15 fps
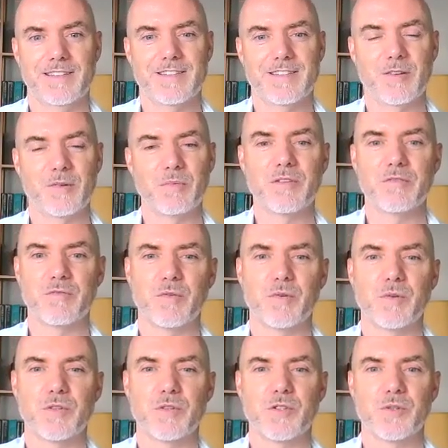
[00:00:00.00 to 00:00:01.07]
So I'm looking
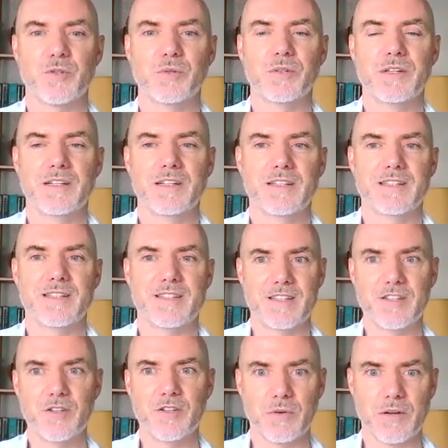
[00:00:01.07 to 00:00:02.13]
forward to
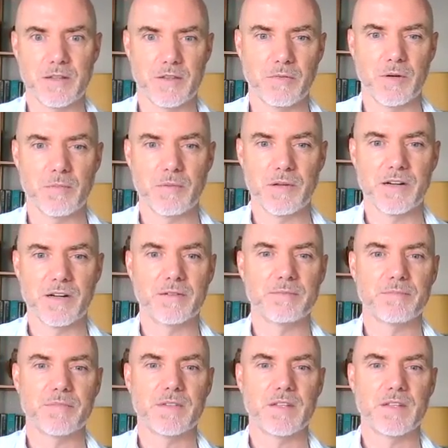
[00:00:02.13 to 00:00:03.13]
seeing you at the webinar.